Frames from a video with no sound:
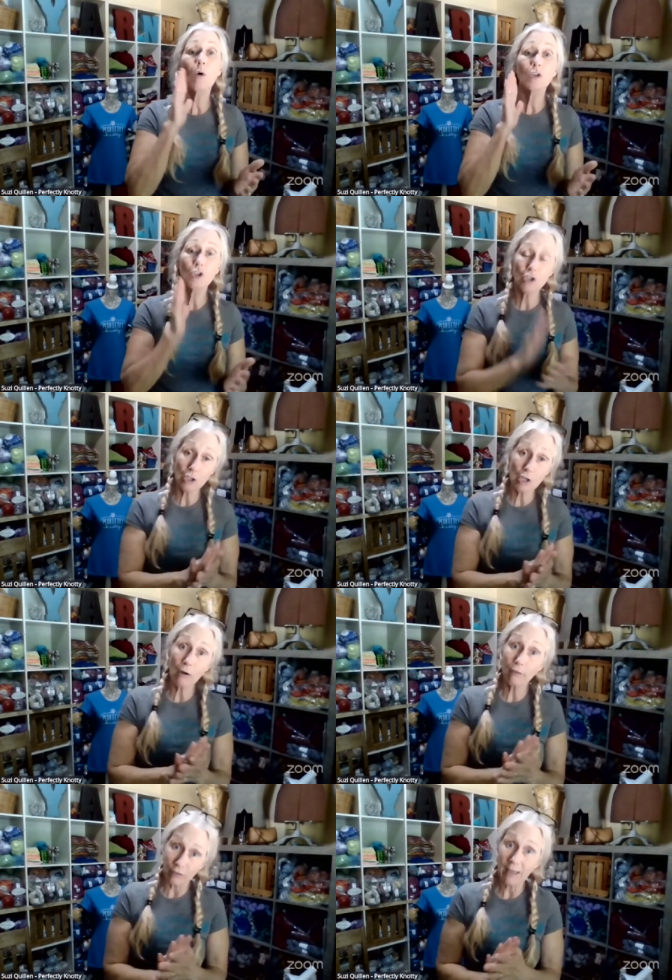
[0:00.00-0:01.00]

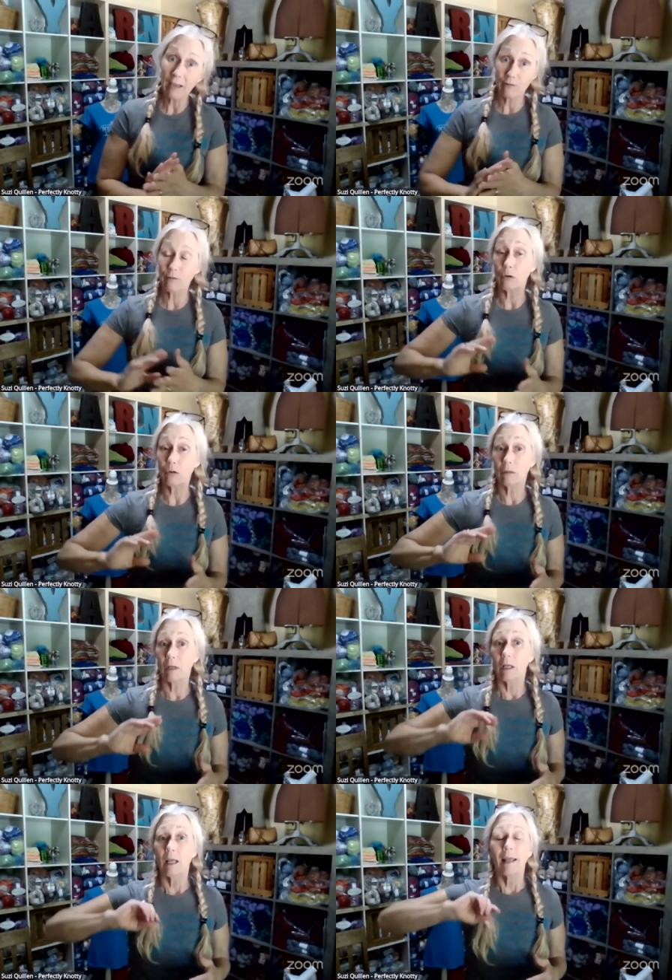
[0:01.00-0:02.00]
thankful
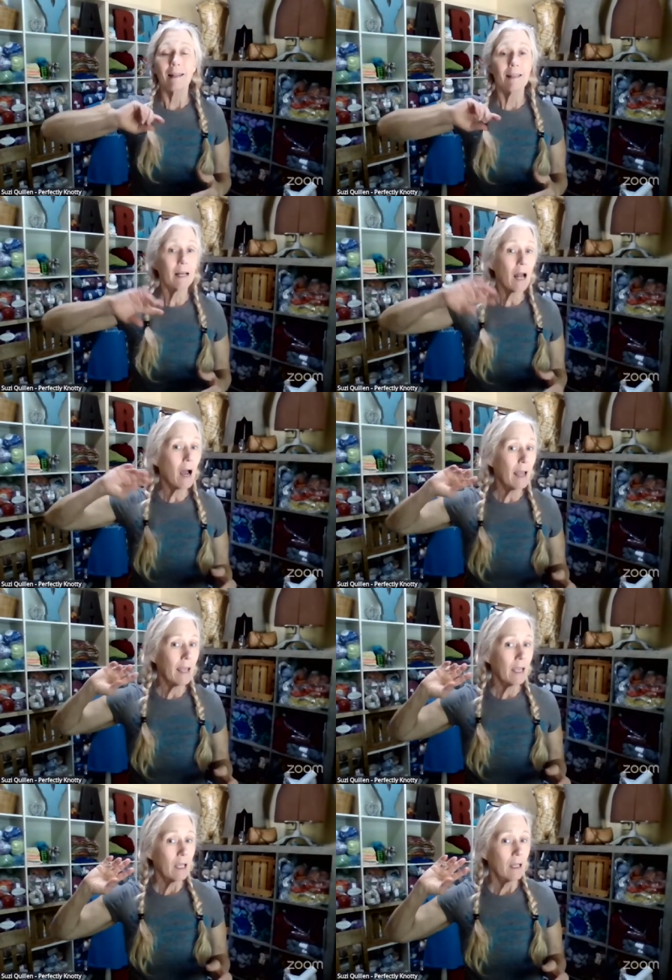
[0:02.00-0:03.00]
that
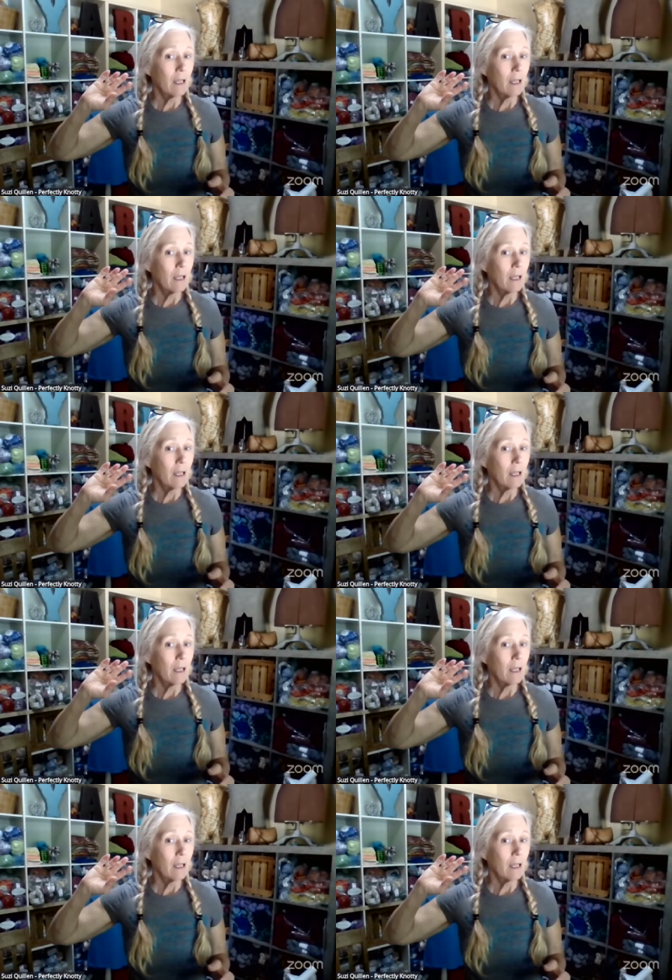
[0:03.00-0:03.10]
I